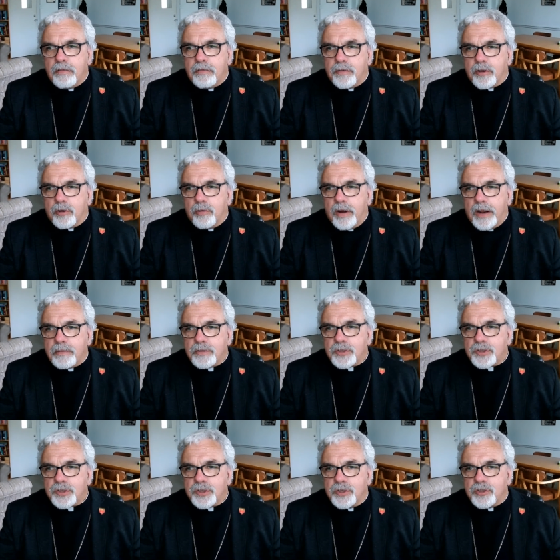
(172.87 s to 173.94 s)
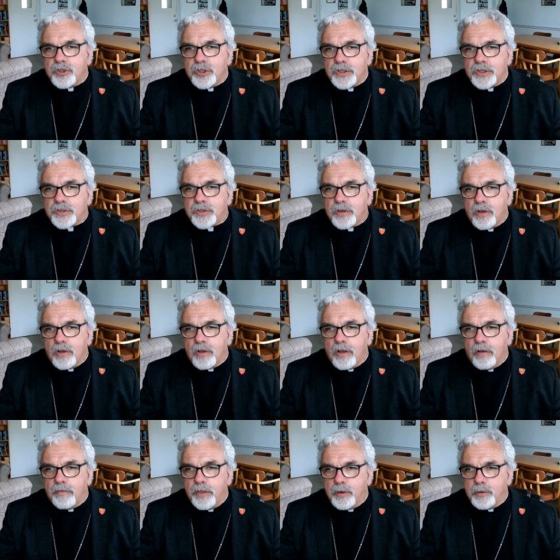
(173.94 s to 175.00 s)
for ground searches
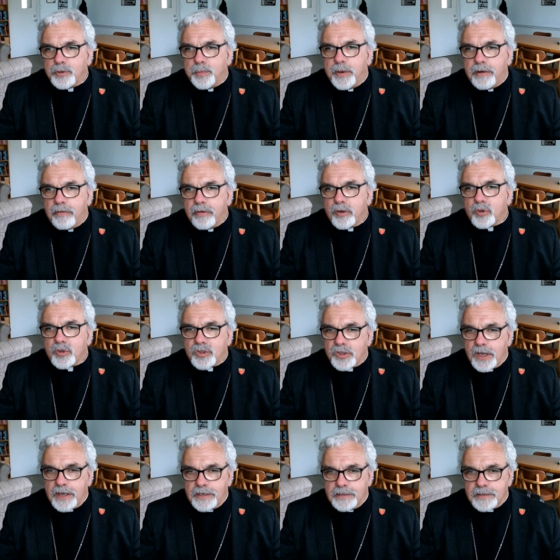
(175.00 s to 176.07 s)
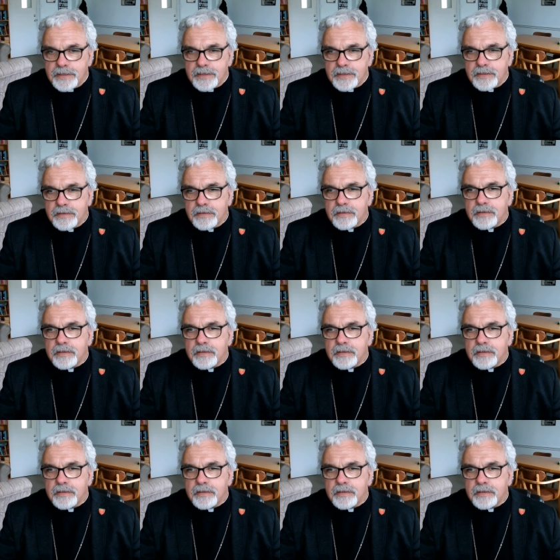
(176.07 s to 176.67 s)
of those burial sites.